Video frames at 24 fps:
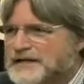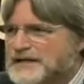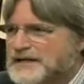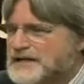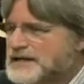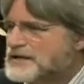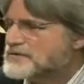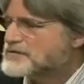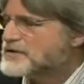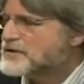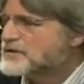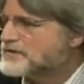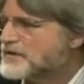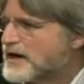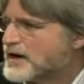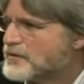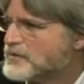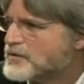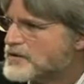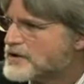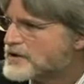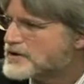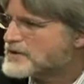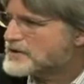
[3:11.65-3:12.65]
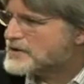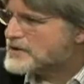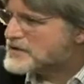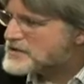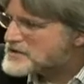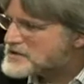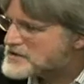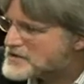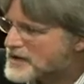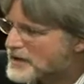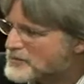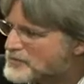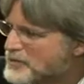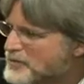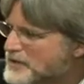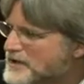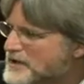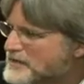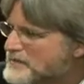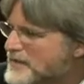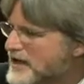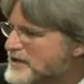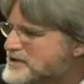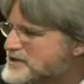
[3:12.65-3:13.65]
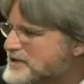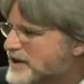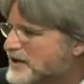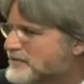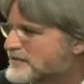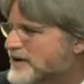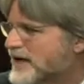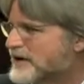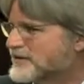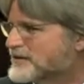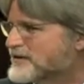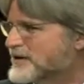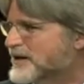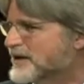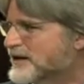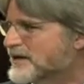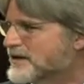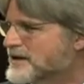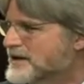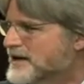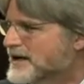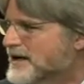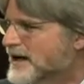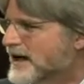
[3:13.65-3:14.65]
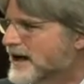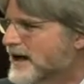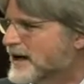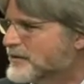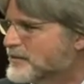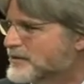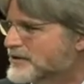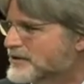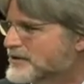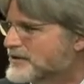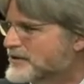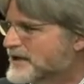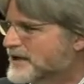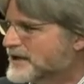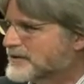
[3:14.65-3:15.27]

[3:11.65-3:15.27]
even if I were to start putting myself out there, I would,